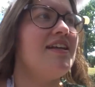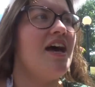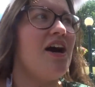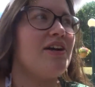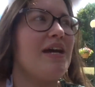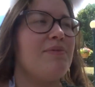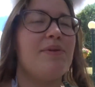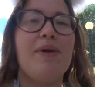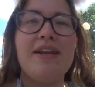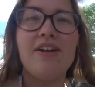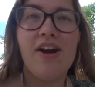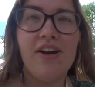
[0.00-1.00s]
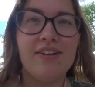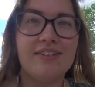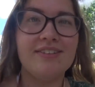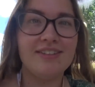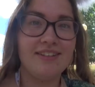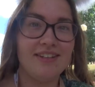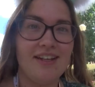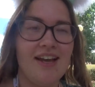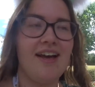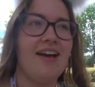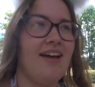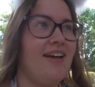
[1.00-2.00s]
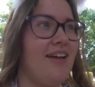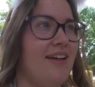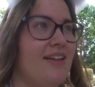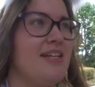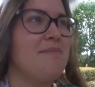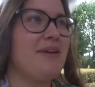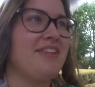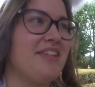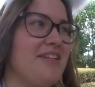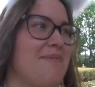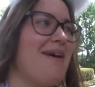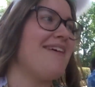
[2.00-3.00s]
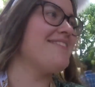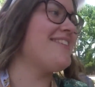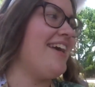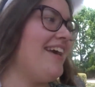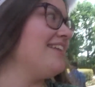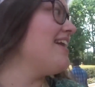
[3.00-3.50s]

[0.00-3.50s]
Oh But yeah, we went on uh, Big Thunder Mountain.